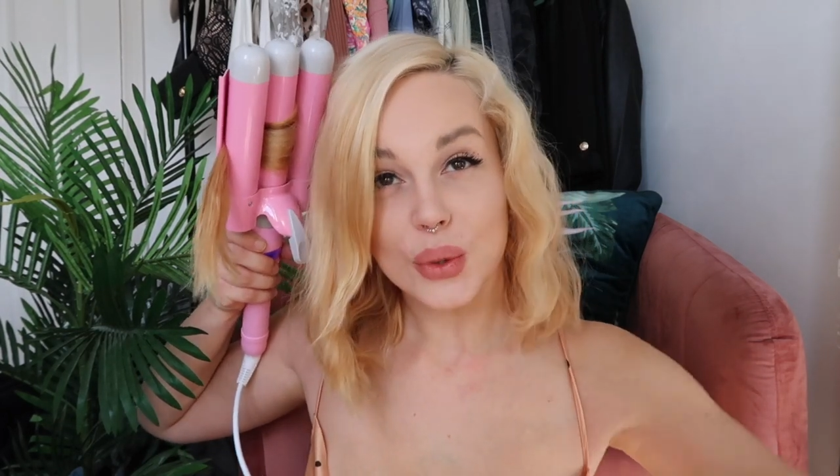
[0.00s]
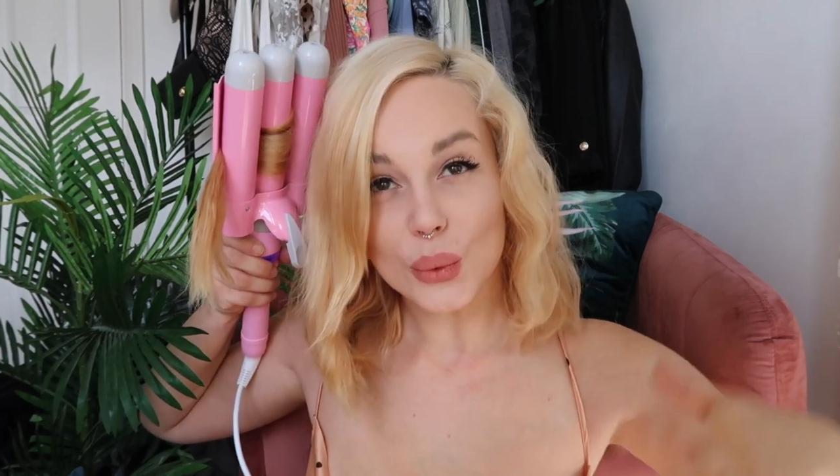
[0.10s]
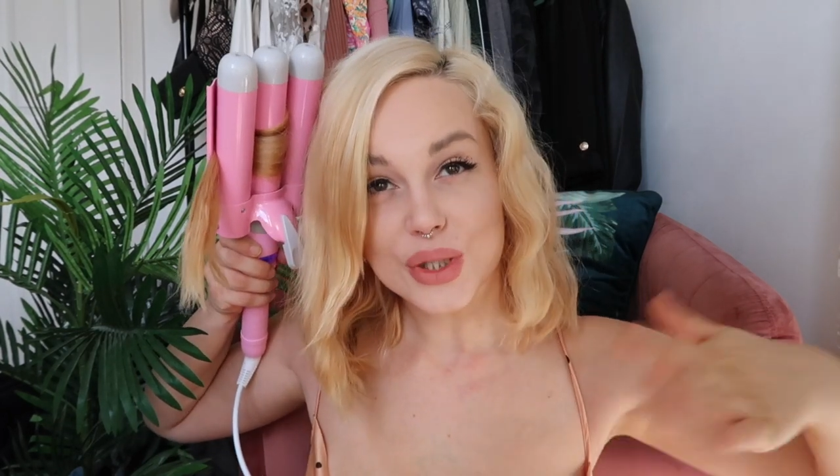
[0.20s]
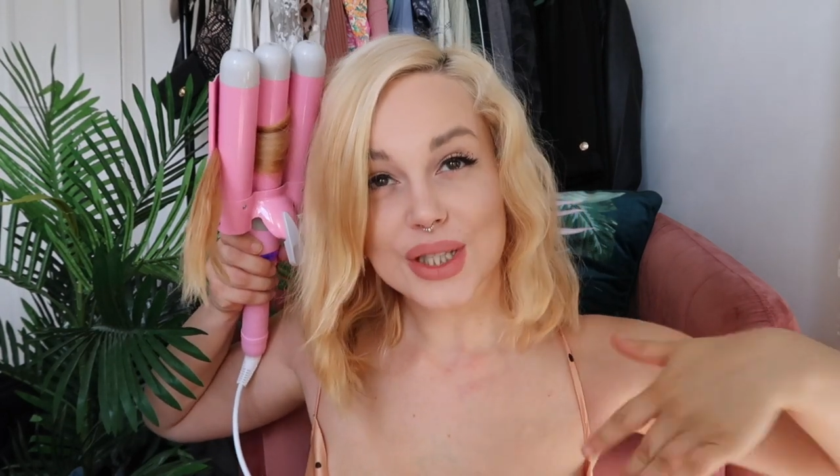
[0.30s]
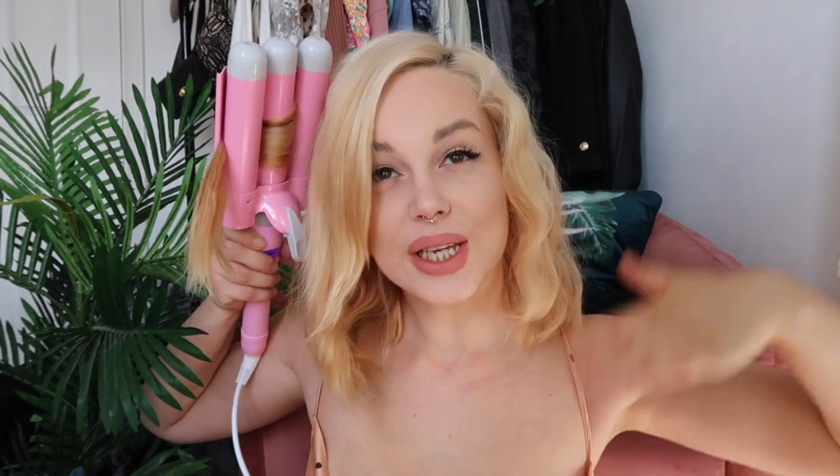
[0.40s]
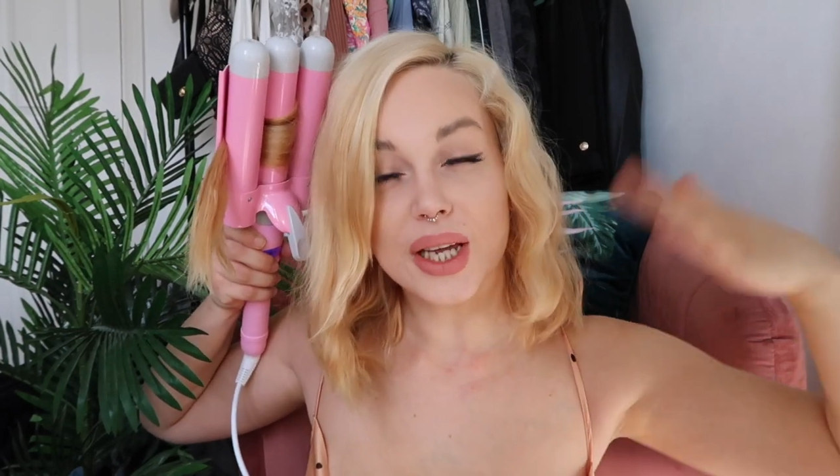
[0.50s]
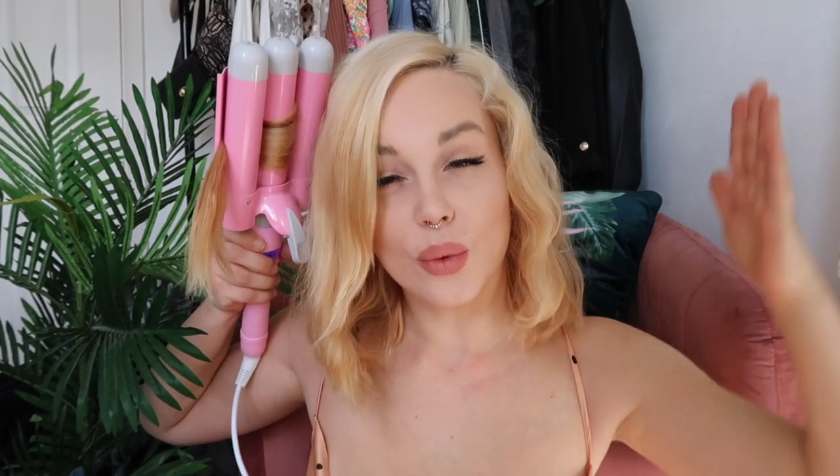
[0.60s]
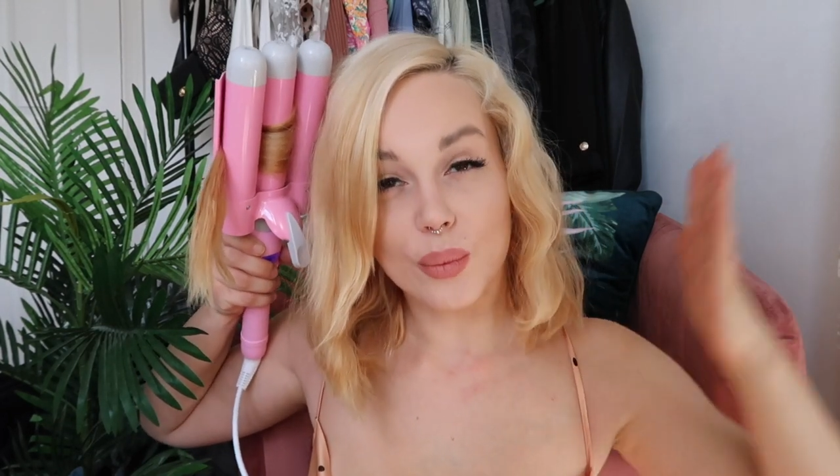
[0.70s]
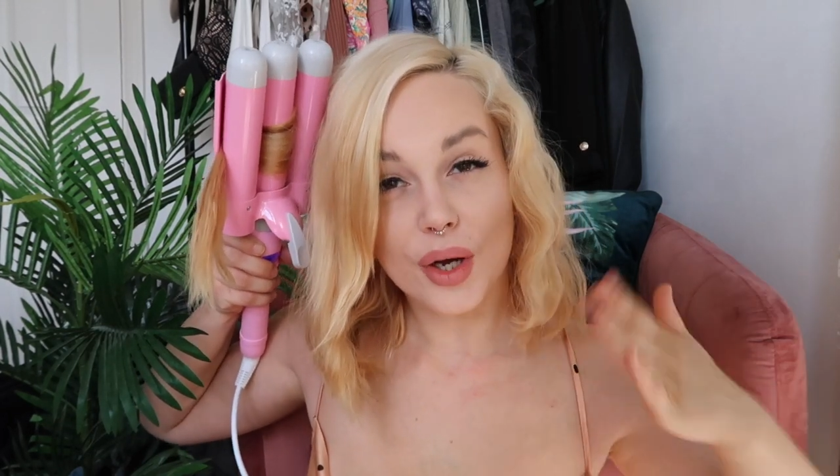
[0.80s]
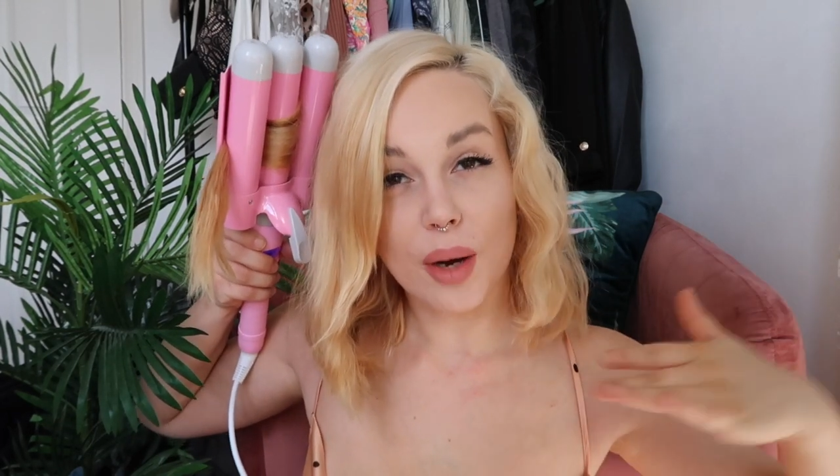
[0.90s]
you'll see it
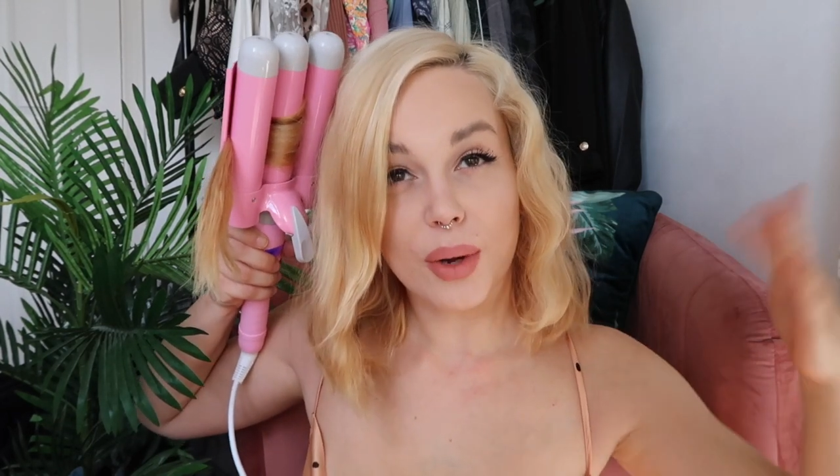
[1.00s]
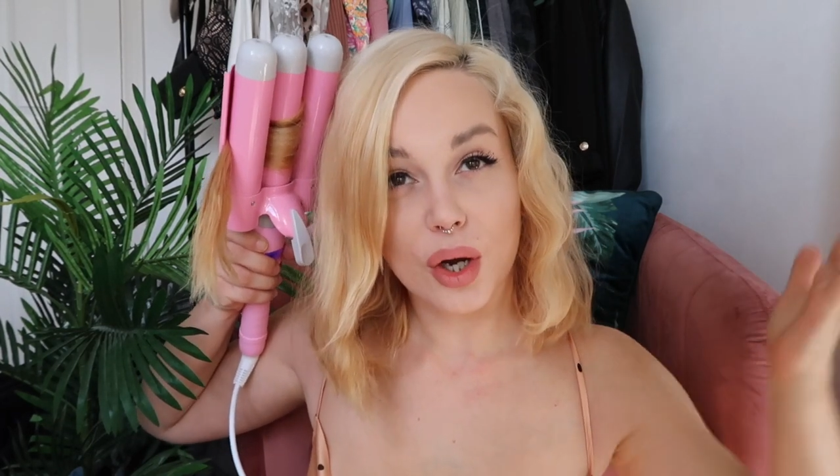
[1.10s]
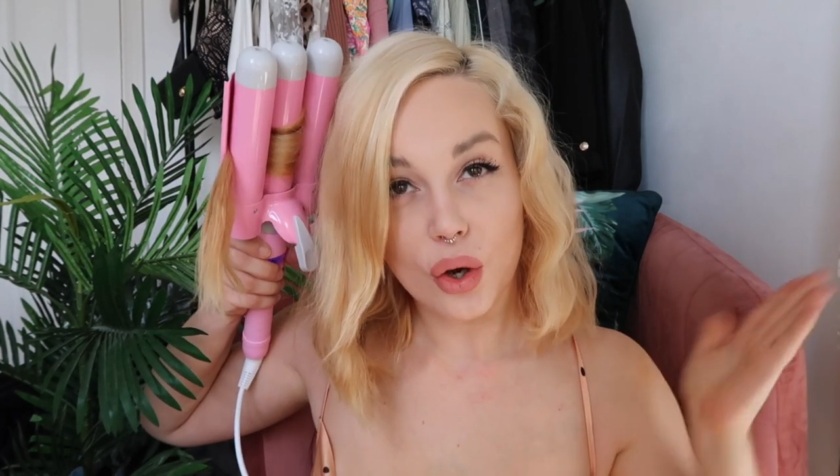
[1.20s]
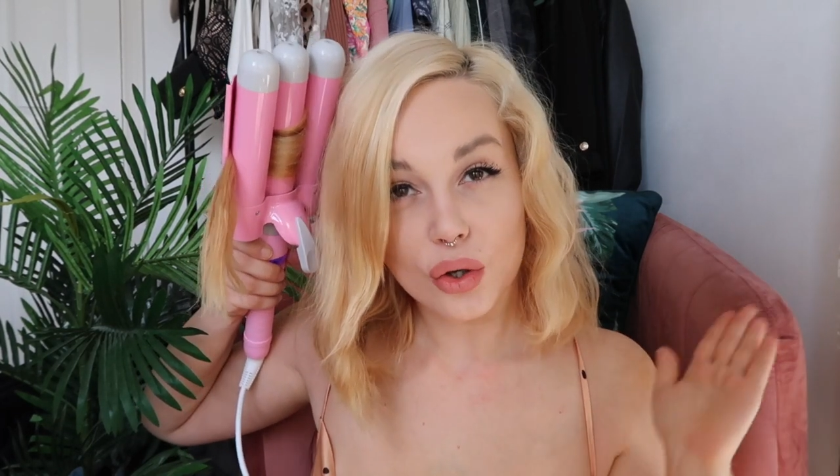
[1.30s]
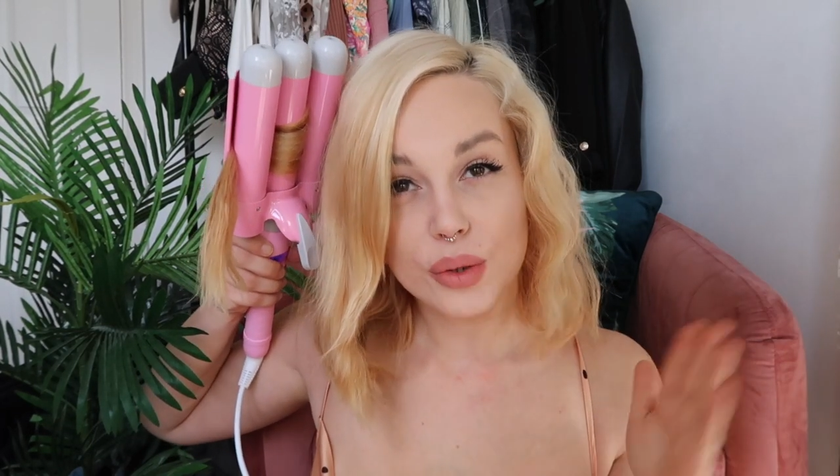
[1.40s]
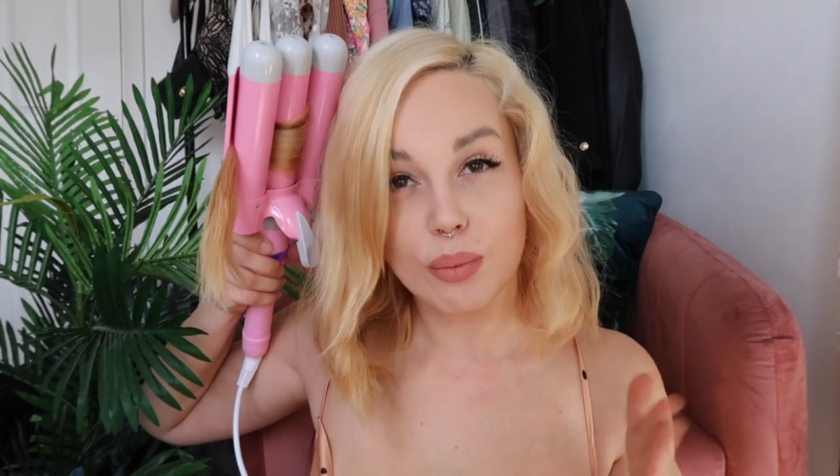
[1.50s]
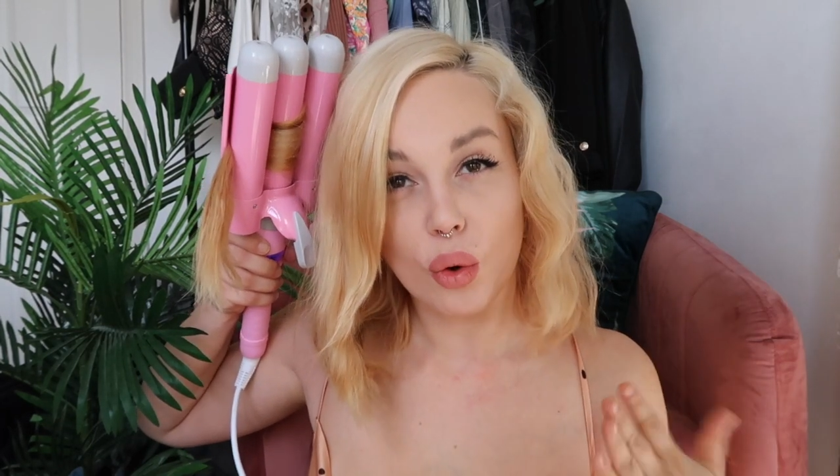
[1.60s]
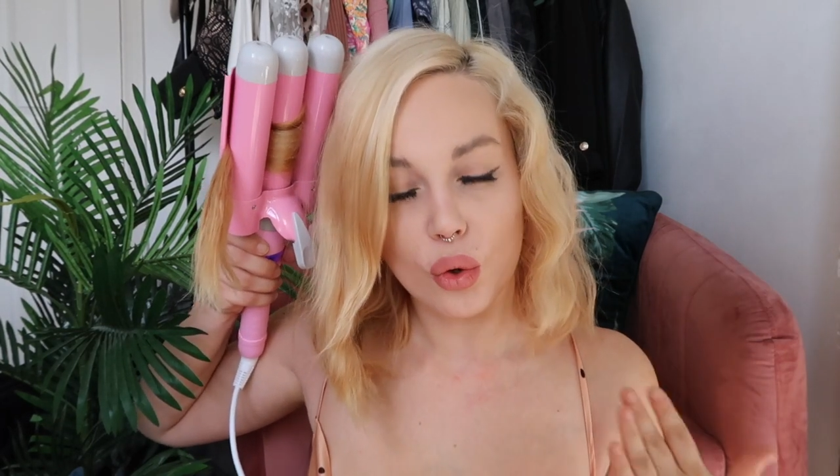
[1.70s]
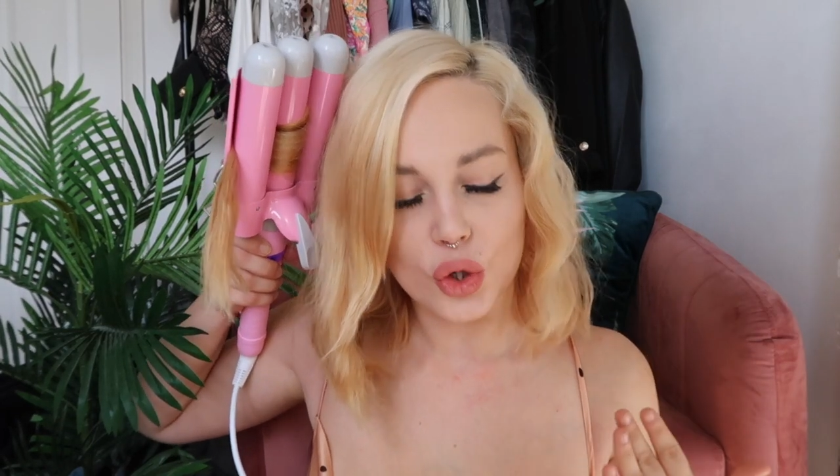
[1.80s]
will become a lot more